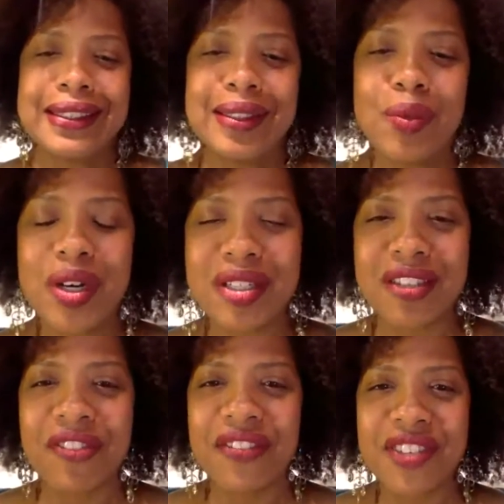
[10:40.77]
where's the
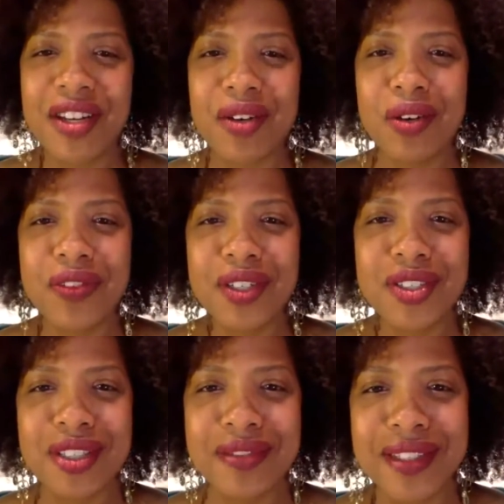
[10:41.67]
50-year-old
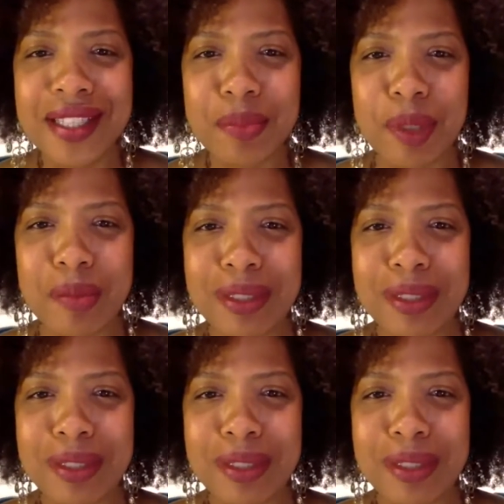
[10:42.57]
version of these people?